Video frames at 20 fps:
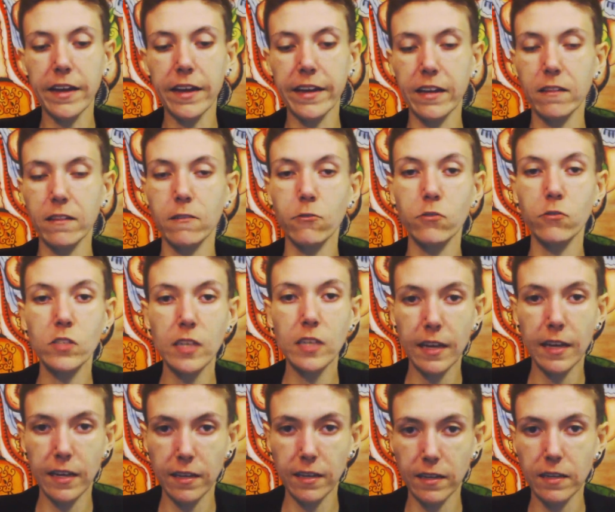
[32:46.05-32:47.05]
And they're
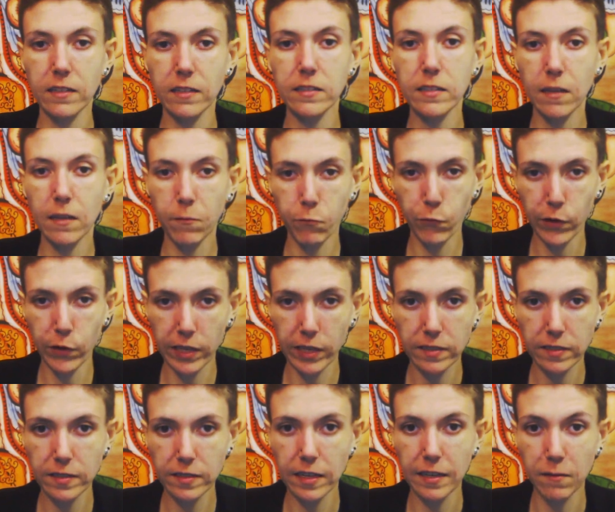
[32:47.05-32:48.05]
saying in some
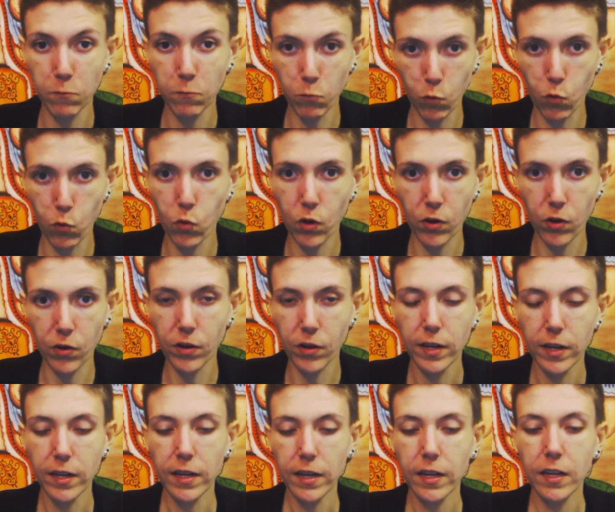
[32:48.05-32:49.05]
ways like
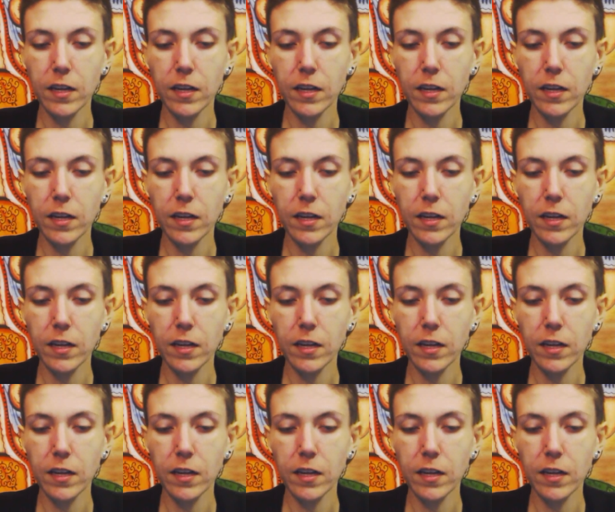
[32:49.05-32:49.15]
more